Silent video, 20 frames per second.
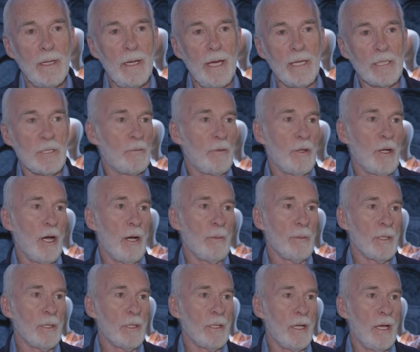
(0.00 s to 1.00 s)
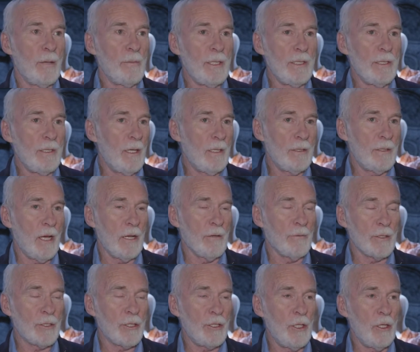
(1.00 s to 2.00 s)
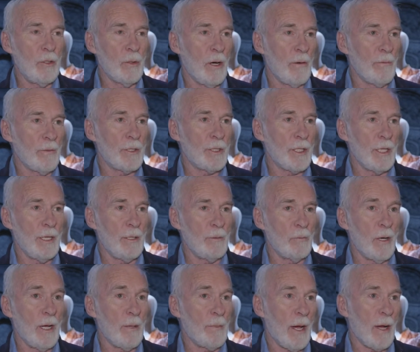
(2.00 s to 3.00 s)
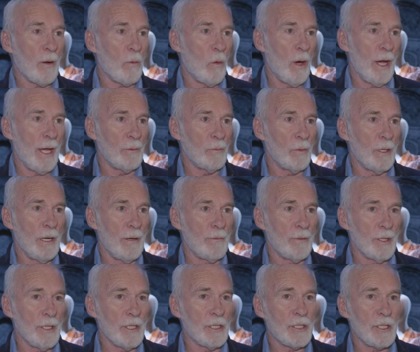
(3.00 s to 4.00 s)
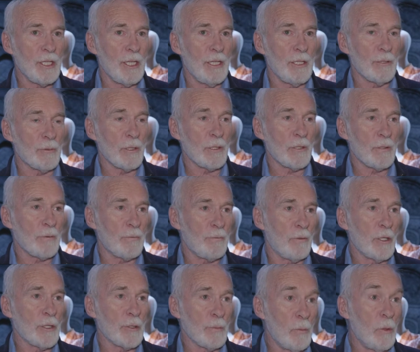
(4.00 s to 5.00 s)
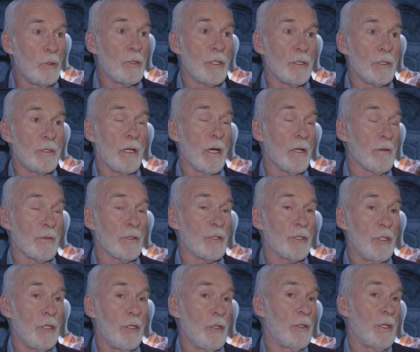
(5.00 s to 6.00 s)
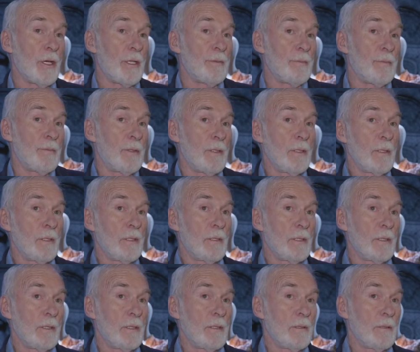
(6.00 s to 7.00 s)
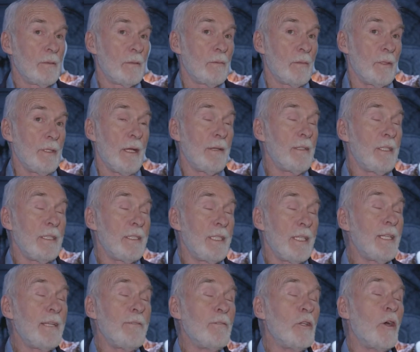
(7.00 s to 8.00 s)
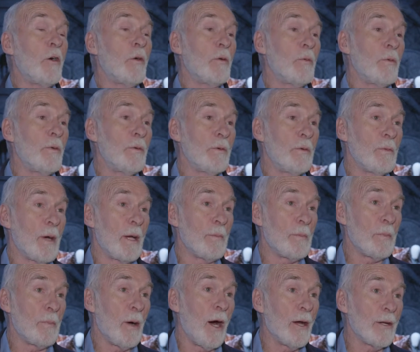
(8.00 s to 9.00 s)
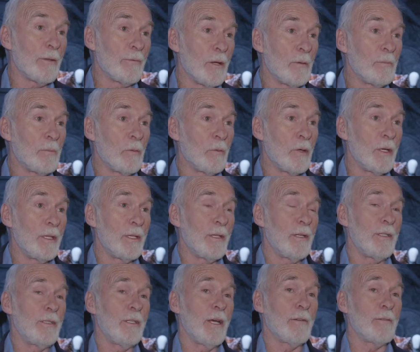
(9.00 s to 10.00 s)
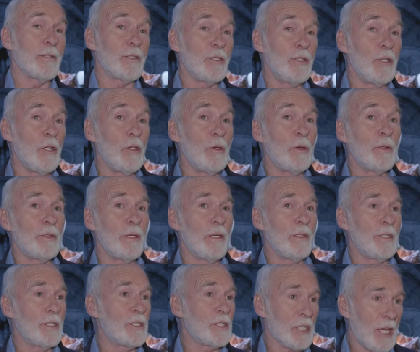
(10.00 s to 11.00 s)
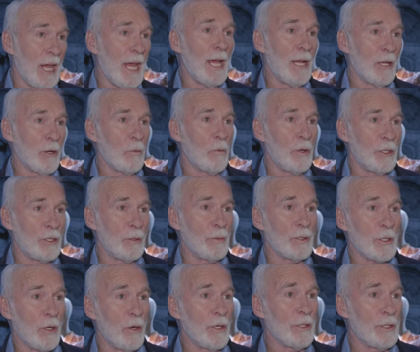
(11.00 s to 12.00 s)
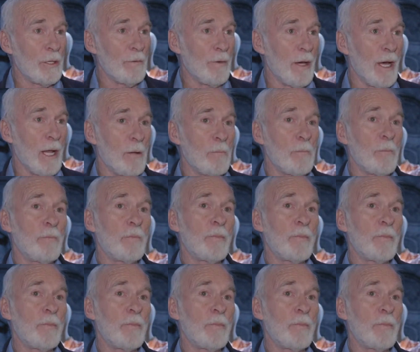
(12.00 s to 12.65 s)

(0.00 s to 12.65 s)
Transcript: It's phenomenal. I mean, none of us knew, obviously, way back whenever this series was first mooted, none of us knew that. We didn't even know that we might be part of it, but none of us knew the scale on which it was going to develop.